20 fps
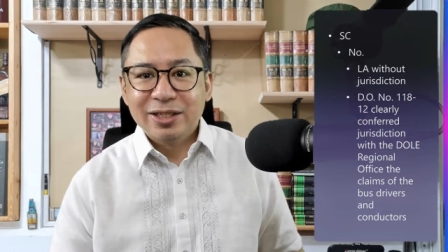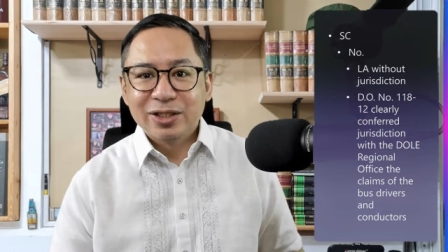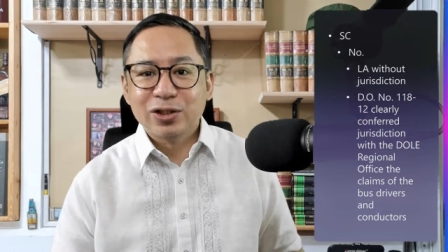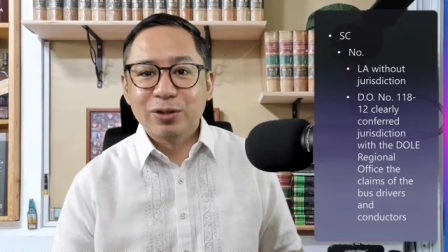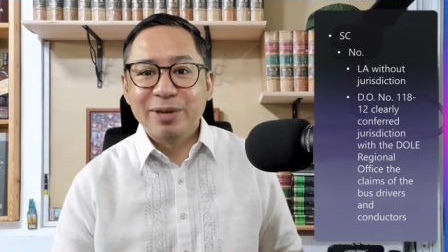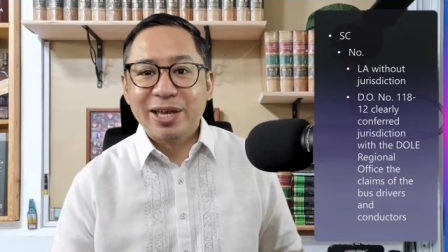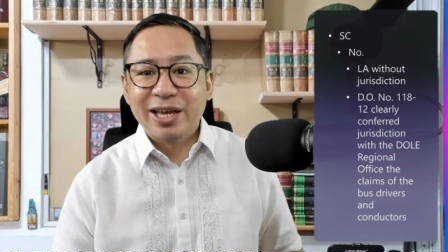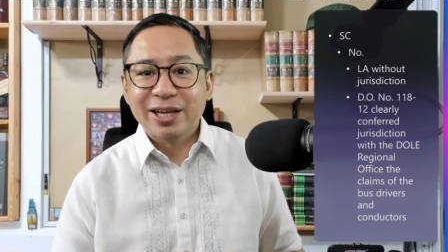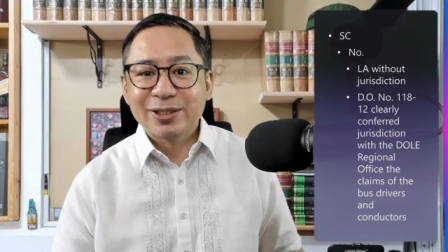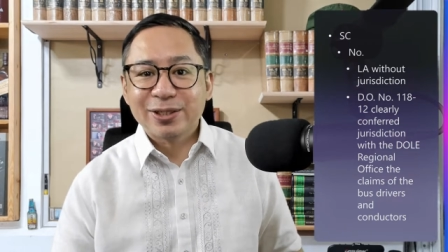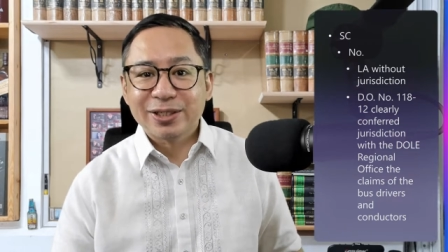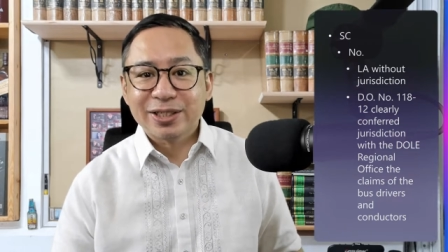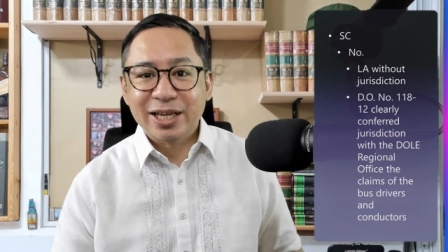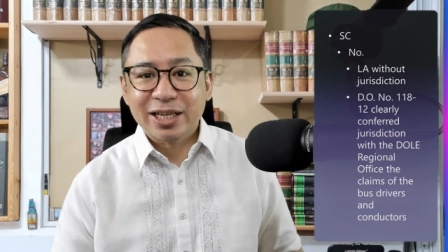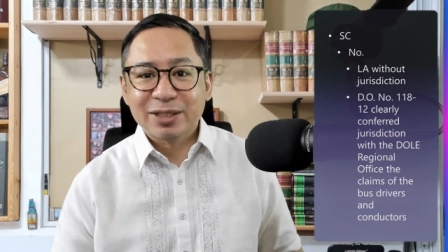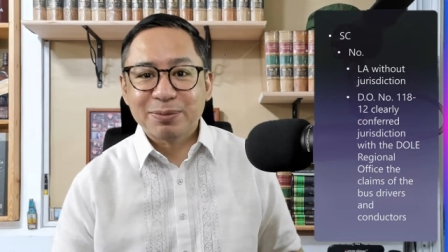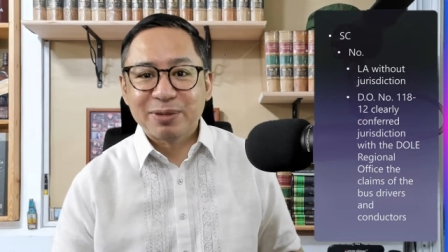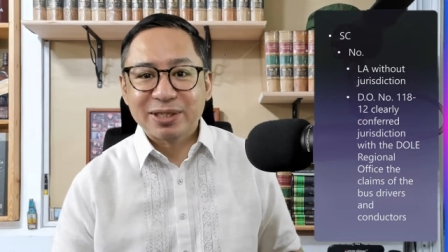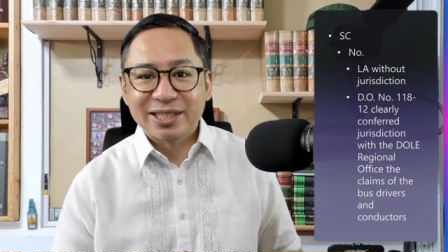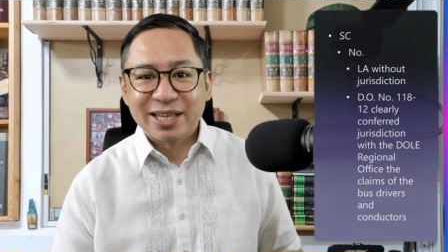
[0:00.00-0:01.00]
It should be
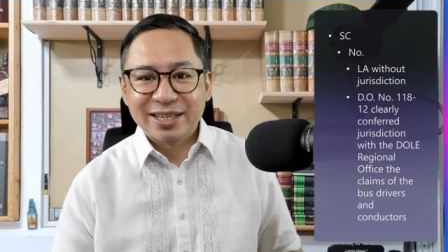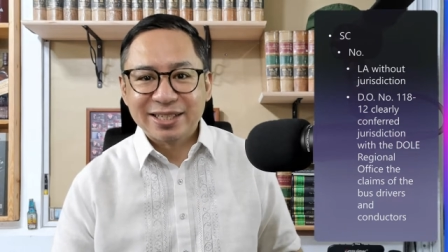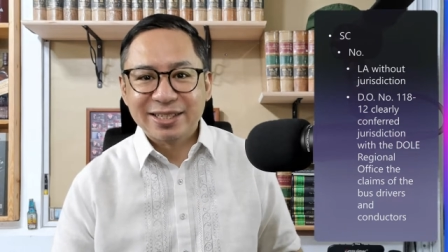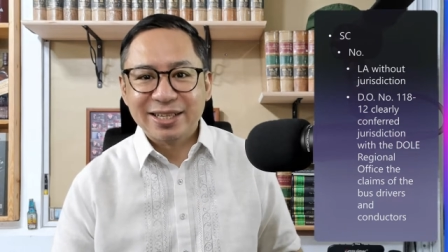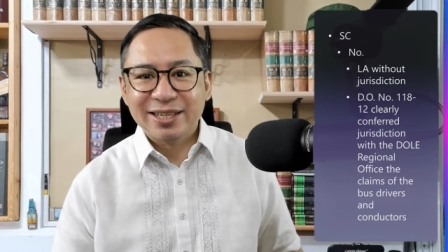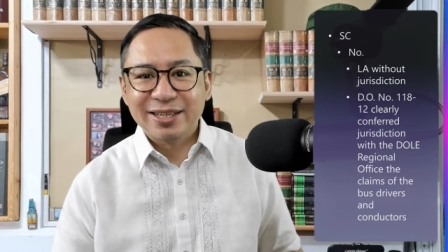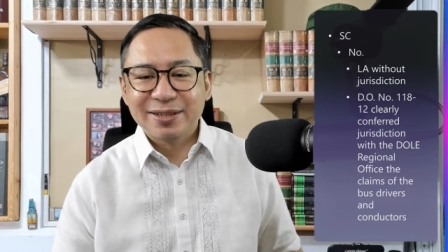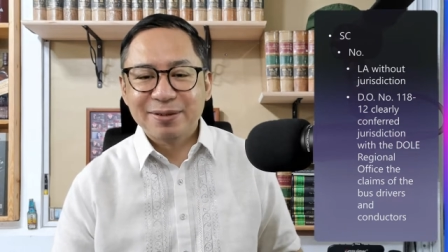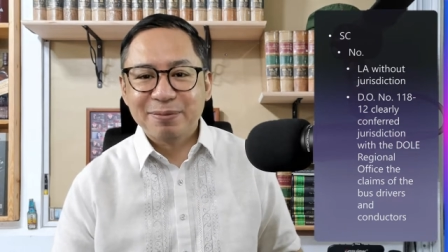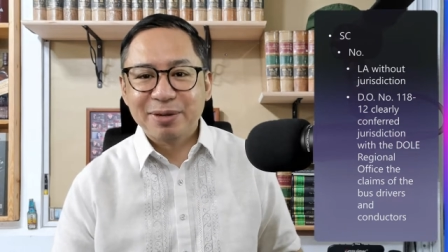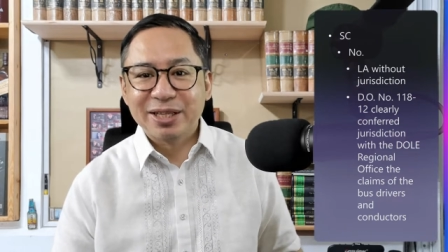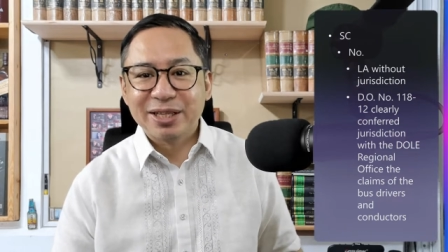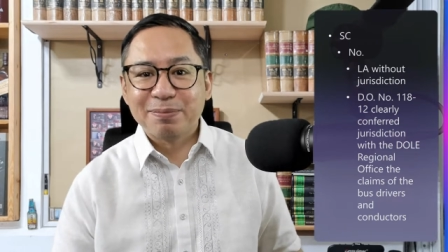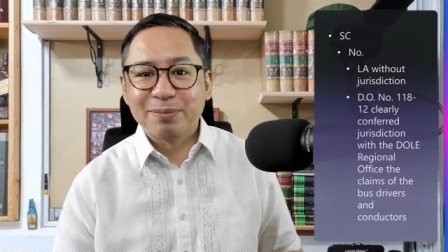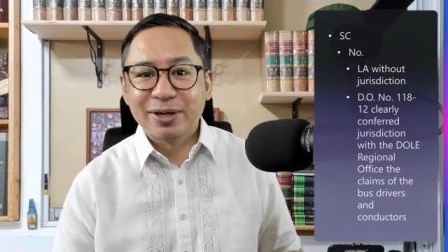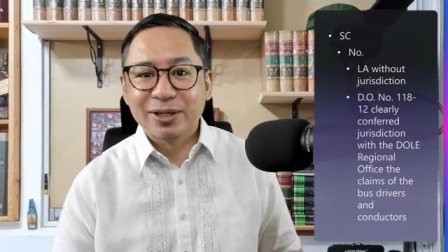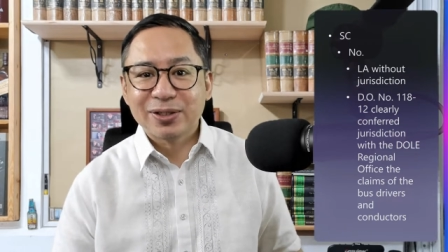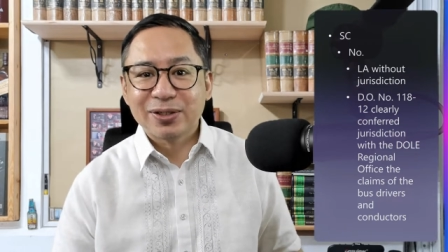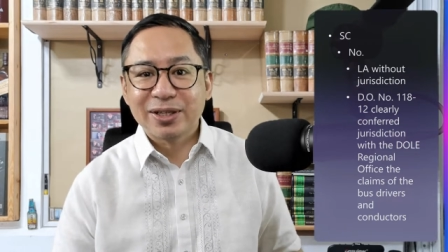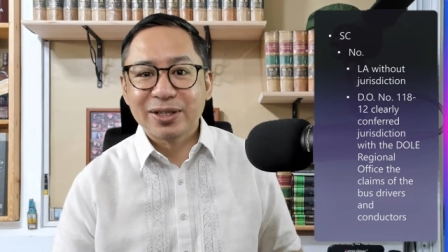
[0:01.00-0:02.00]
exercised precisely by
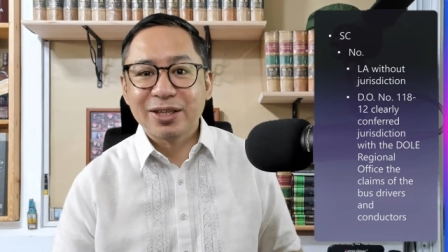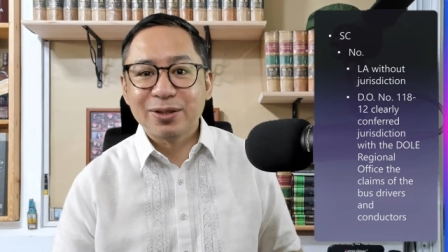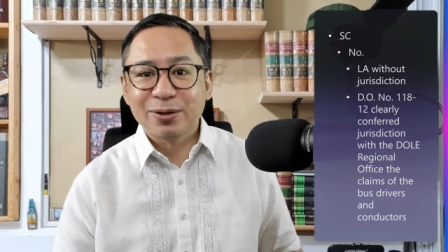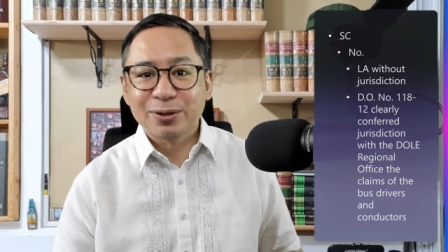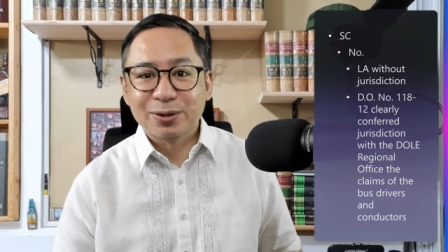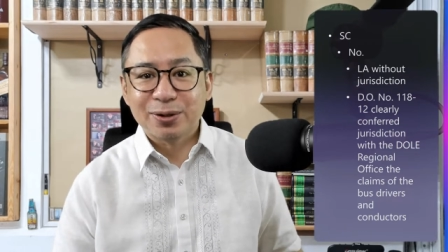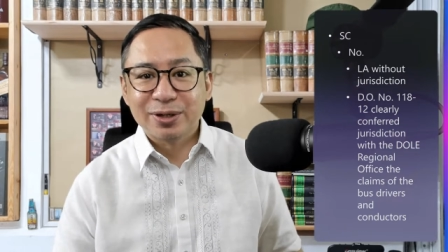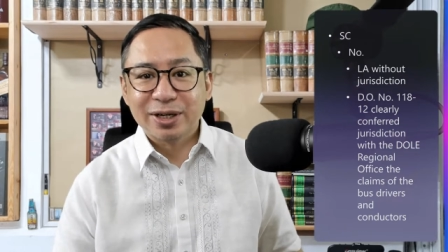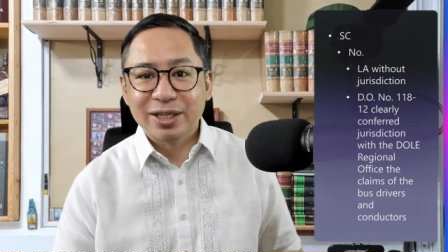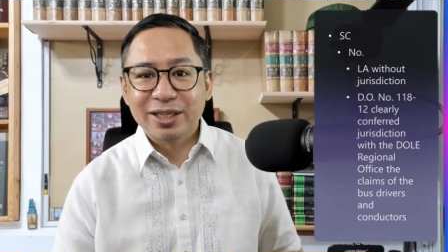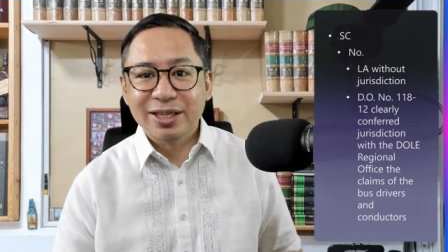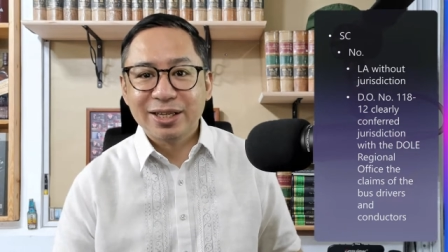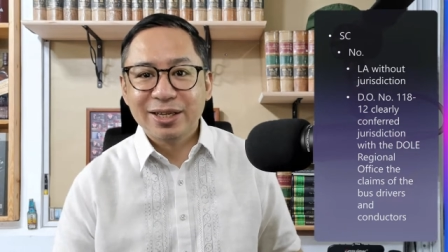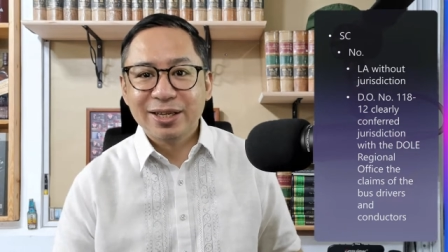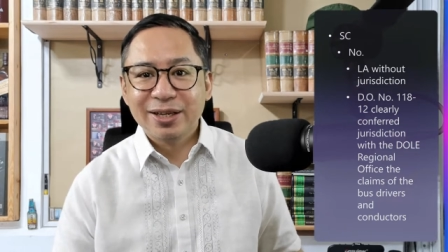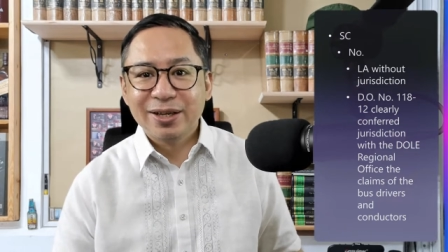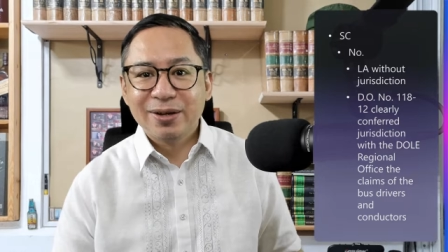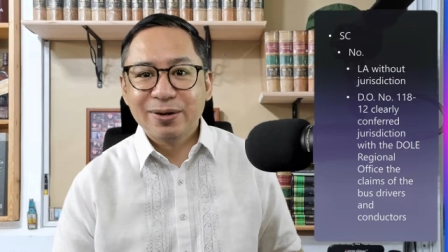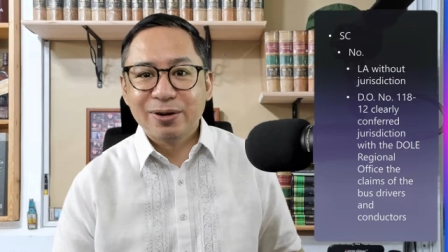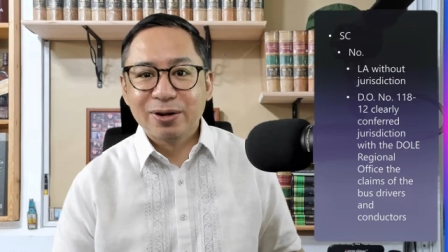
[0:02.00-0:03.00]
the person in
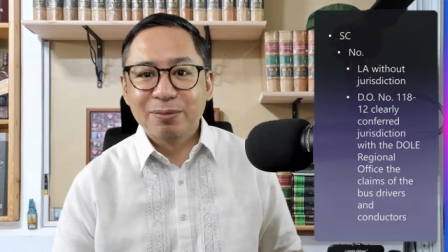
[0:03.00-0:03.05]
authority